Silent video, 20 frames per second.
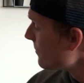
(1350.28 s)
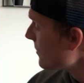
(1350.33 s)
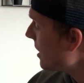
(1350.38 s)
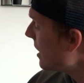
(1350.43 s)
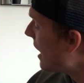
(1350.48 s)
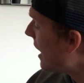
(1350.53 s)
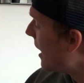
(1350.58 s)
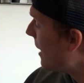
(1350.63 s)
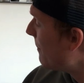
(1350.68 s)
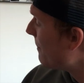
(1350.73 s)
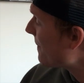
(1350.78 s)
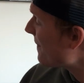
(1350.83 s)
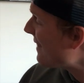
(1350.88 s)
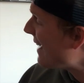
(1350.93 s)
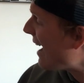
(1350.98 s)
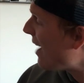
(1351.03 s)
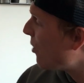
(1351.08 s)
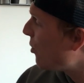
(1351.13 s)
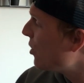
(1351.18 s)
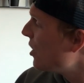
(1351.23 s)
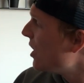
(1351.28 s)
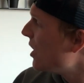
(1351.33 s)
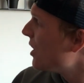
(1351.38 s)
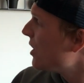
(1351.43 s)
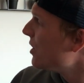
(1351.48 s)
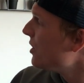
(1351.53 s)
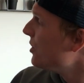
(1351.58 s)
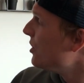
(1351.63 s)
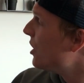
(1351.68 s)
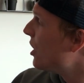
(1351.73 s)
Now,
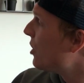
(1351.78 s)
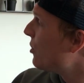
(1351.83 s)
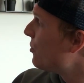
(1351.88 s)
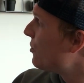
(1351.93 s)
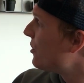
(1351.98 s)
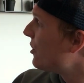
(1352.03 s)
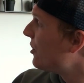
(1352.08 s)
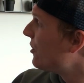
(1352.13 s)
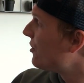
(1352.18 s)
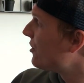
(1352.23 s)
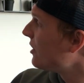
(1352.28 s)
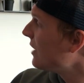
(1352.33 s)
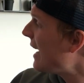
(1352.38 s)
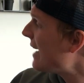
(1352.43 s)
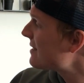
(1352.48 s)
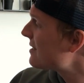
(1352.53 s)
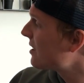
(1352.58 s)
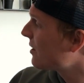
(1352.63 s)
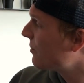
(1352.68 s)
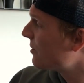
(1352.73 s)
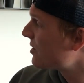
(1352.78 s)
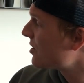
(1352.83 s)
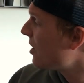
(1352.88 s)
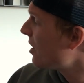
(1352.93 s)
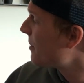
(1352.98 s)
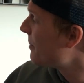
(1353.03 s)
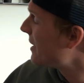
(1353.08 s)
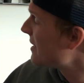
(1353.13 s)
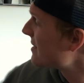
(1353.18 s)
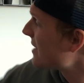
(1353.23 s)
the last thing I want to
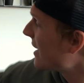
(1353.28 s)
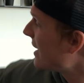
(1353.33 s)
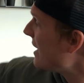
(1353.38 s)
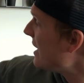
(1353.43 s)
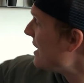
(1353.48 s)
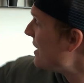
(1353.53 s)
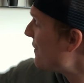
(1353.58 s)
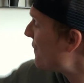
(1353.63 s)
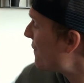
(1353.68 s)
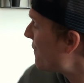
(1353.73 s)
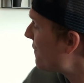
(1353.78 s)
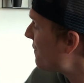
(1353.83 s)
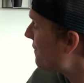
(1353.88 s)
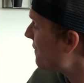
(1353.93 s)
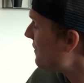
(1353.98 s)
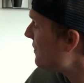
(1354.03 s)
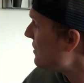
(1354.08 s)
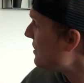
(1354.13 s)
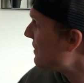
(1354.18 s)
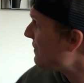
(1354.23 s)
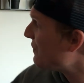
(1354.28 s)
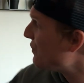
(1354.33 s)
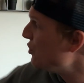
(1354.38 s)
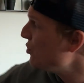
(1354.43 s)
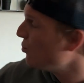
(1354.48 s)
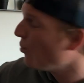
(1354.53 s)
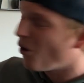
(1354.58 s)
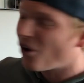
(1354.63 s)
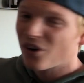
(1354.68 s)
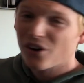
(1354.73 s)
talk about is like if
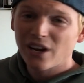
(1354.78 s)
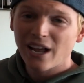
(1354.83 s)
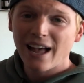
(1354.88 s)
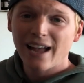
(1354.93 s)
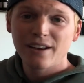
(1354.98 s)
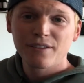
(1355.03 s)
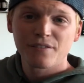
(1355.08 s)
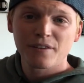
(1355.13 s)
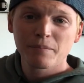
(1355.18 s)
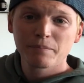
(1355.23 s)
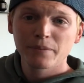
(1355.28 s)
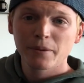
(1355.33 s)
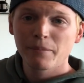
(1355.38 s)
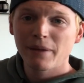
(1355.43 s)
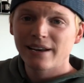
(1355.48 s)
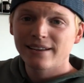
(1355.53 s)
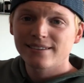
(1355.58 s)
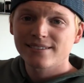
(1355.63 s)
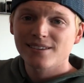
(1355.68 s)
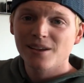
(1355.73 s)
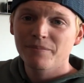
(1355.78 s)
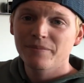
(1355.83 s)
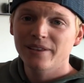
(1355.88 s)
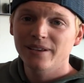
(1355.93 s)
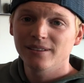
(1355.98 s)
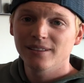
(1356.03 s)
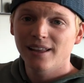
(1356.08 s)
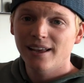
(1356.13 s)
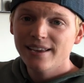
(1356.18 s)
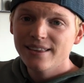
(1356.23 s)
you are kind of implementing
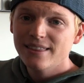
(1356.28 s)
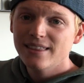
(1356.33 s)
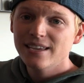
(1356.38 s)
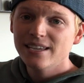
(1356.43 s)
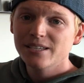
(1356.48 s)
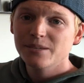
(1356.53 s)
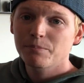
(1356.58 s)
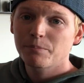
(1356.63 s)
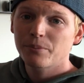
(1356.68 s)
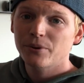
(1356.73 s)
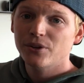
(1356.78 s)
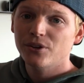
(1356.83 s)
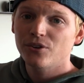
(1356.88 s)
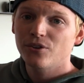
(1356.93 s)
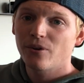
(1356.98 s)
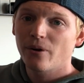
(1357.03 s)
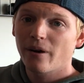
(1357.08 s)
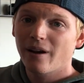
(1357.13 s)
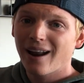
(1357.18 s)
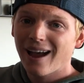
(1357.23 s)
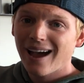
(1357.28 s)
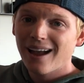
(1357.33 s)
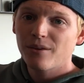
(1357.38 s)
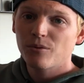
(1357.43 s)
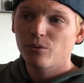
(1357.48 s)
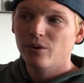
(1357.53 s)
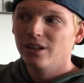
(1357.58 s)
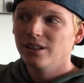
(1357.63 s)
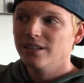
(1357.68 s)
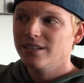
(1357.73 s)
something like this, but you're not
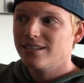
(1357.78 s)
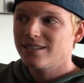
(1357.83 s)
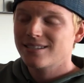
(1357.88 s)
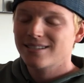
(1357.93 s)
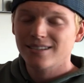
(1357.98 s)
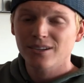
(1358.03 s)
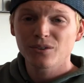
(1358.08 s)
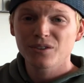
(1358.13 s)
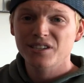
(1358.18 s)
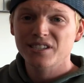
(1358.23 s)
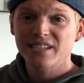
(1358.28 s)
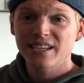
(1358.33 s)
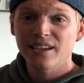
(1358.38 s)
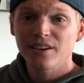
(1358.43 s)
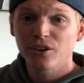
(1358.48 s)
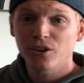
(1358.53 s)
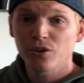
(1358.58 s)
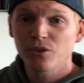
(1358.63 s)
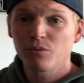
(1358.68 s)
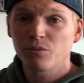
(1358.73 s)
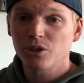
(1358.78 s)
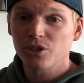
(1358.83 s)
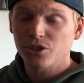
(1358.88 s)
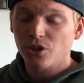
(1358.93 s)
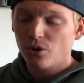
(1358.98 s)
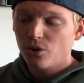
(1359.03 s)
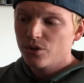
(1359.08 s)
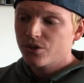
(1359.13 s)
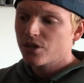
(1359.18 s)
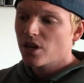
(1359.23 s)
really still seeing good
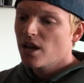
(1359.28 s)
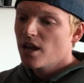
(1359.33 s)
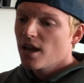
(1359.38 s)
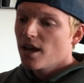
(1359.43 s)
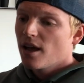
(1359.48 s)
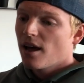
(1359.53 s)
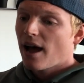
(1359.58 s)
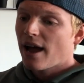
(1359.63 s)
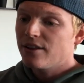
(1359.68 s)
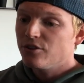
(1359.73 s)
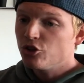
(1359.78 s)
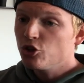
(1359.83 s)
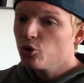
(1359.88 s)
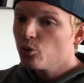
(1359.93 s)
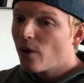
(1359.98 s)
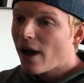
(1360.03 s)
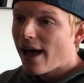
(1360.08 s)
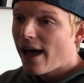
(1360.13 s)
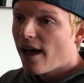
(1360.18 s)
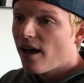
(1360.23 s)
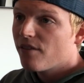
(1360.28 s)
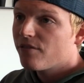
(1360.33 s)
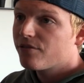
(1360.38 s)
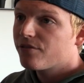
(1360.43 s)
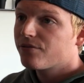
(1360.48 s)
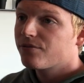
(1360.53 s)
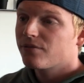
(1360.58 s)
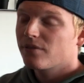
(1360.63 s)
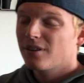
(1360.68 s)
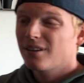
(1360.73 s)
results, I do have,
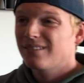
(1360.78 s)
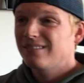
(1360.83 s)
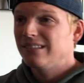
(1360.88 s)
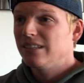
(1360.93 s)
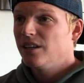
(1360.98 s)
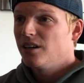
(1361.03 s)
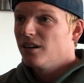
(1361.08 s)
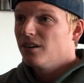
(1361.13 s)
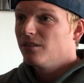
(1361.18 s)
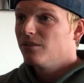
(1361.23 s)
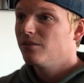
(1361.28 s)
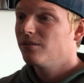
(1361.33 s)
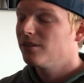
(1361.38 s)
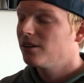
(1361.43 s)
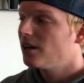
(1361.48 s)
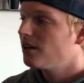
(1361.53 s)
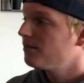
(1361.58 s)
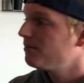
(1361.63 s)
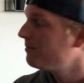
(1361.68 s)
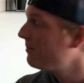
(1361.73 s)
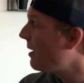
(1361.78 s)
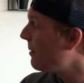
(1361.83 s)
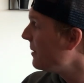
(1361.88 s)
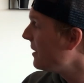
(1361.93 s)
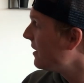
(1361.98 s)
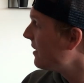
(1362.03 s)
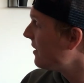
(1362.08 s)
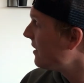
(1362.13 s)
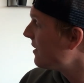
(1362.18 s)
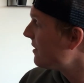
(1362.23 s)

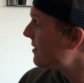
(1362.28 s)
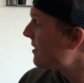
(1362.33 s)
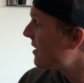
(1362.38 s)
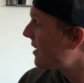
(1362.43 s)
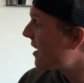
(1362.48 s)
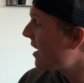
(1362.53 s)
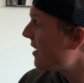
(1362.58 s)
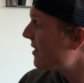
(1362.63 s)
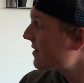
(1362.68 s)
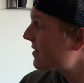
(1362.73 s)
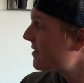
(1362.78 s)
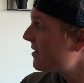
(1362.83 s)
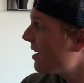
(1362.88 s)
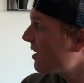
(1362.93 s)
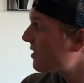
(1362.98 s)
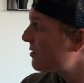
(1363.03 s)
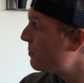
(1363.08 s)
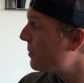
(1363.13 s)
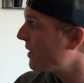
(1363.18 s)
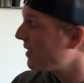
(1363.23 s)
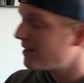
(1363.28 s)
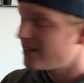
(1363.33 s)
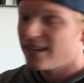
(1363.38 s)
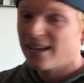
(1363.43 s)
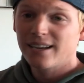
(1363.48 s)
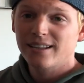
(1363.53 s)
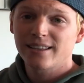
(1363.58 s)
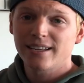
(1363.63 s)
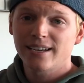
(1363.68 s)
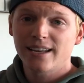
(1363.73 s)
it kind of sucks, but at the
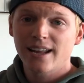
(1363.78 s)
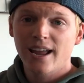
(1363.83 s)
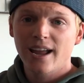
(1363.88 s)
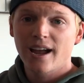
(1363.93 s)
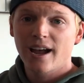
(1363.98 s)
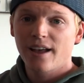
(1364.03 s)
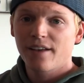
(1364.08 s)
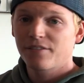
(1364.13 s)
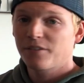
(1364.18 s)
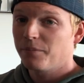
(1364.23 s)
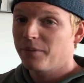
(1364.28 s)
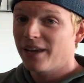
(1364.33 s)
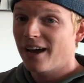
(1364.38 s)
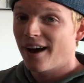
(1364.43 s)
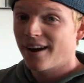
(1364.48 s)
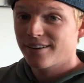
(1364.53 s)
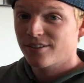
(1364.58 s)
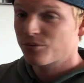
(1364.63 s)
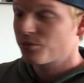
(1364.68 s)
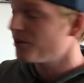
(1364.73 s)
end of the day, I have to be honest